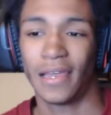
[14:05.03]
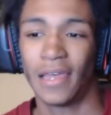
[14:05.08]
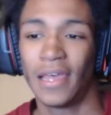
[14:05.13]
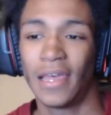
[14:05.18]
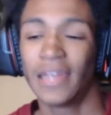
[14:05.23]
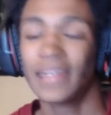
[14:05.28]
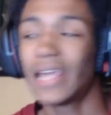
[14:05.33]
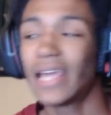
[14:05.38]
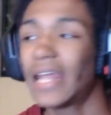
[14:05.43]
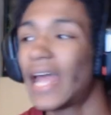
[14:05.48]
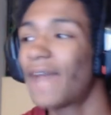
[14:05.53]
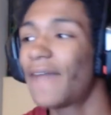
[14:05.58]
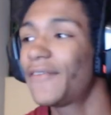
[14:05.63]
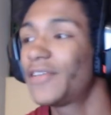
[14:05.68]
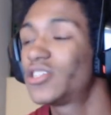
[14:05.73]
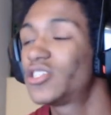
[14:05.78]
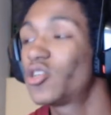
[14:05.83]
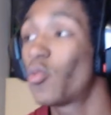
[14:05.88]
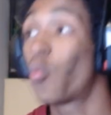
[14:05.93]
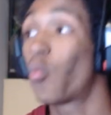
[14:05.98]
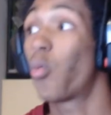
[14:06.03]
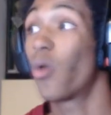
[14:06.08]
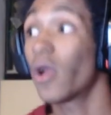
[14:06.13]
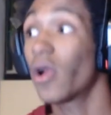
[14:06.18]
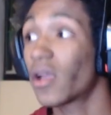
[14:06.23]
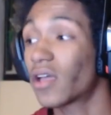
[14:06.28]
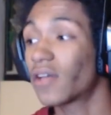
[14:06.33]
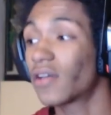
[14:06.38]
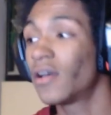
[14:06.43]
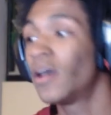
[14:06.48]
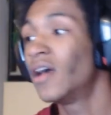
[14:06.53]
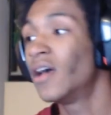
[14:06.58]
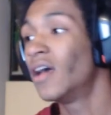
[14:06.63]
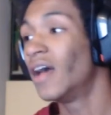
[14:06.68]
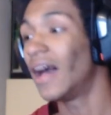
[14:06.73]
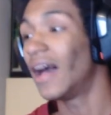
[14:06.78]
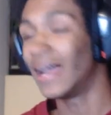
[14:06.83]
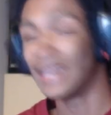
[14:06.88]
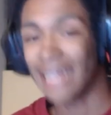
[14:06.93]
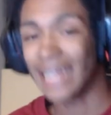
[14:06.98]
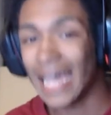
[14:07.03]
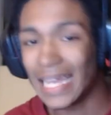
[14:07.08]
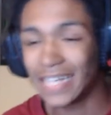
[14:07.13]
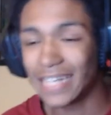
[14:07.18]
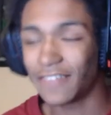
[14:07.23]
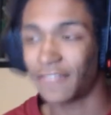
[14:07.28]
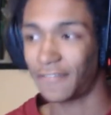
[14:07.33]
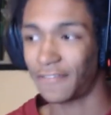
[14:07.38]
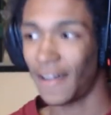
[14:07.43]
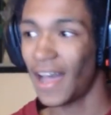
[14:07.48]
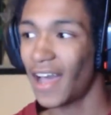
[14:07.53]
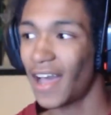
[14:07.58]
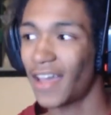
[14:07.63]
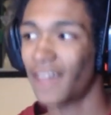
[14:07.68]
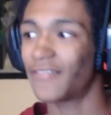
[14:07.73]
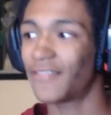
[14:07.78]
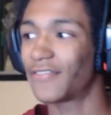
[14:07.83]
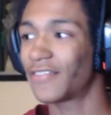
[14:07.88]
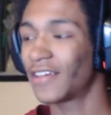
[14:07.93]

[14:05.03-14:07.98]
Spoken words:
Not having to work a 9 to 5,